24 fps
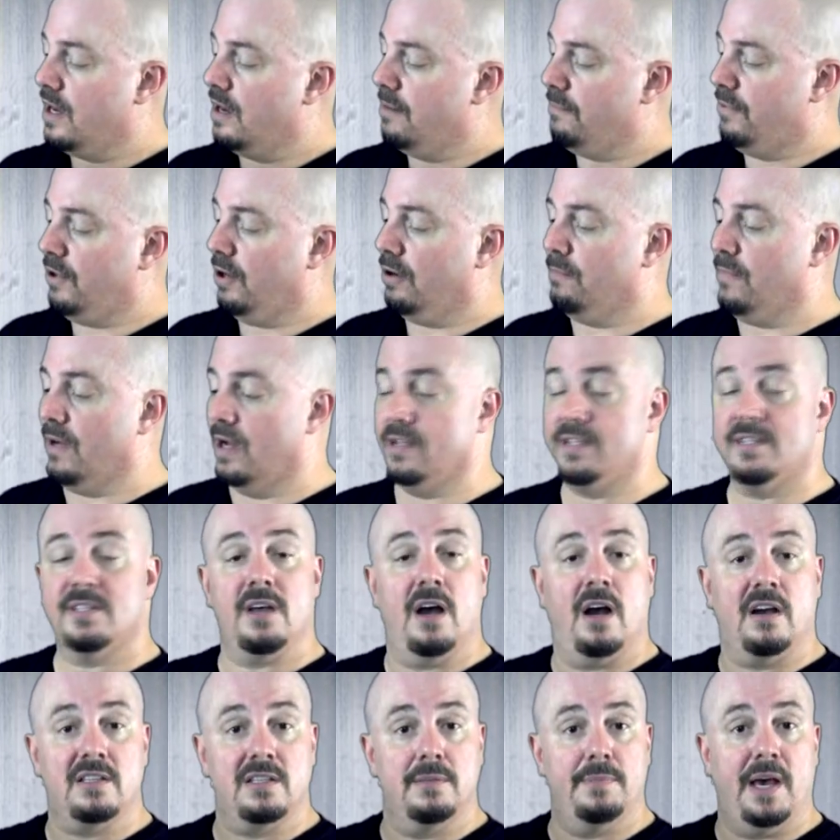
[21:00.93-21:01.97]
Bill Munns
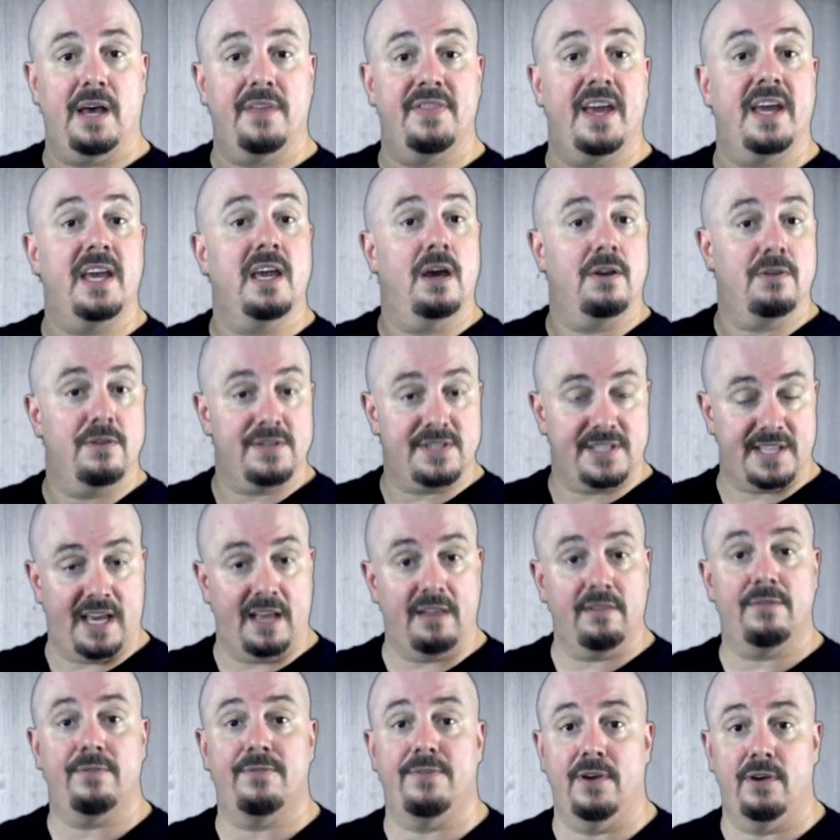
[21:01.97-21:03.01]
talks about that he
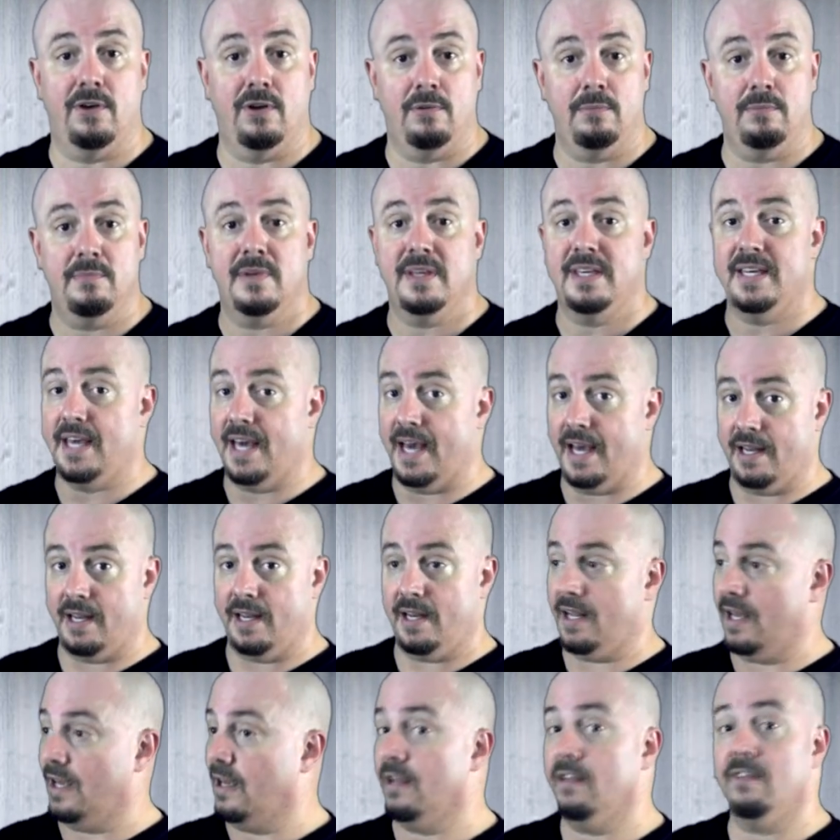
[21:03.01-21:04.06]
understands film,
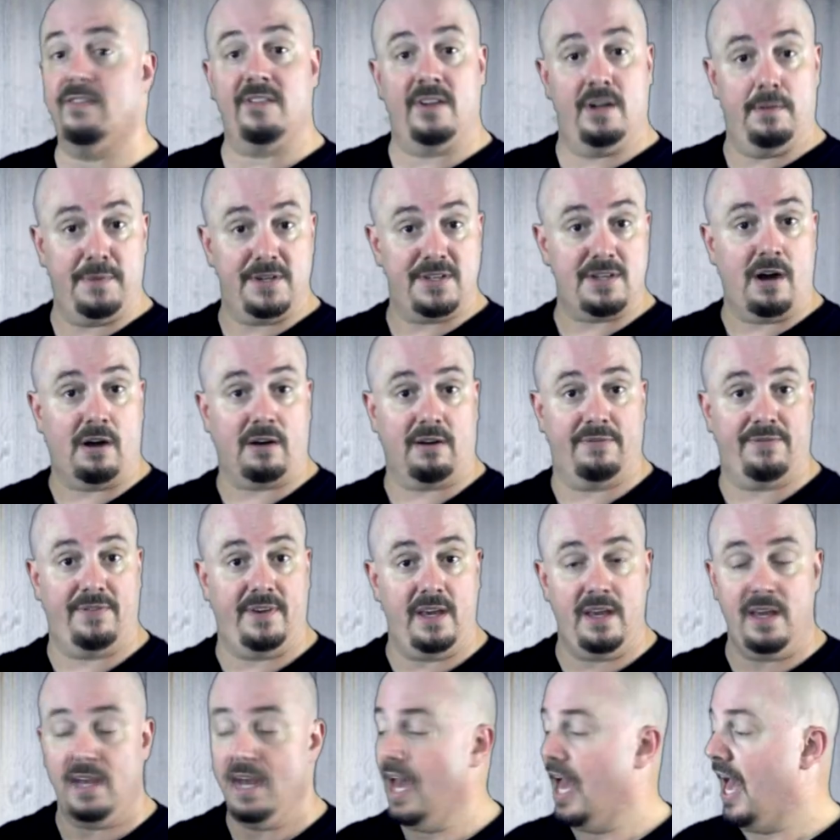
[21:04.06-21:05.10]
editing, cinematography,